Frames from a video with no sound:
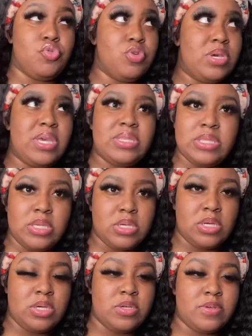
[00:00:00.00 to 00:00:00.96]
you could get
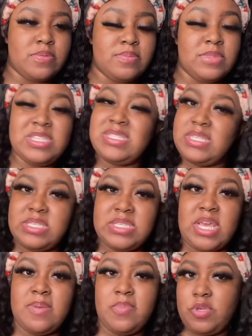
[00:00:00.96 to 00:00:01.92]
the
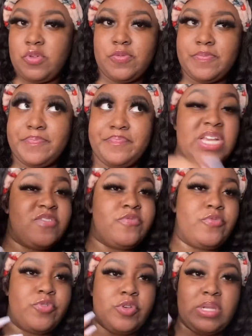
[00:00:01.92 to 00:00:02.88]
Sensei pill. It's
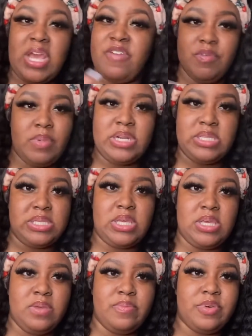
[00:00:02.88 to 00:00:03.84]
for everybody's
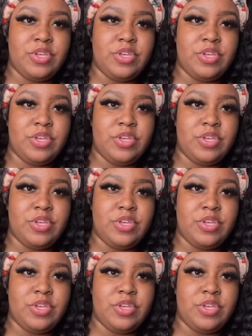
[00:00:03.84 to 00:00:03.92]
skin. But